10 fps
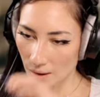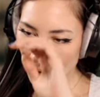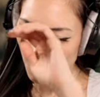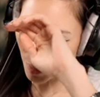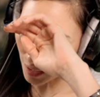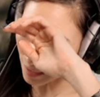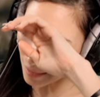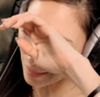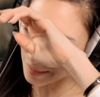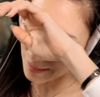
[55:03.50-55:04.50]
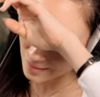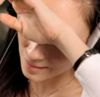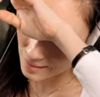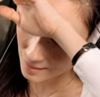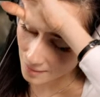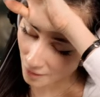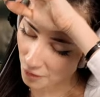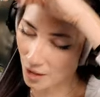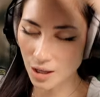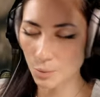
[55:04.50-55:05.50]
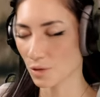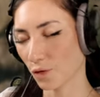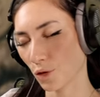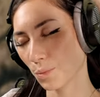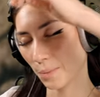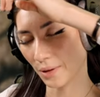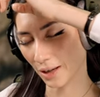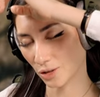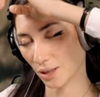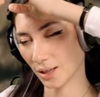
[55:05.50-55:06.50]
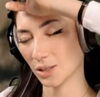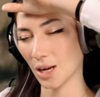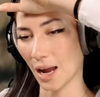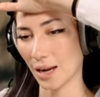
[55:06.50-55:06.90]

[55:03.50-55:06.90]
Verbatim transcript: but I feel like it was a few people actually in chat,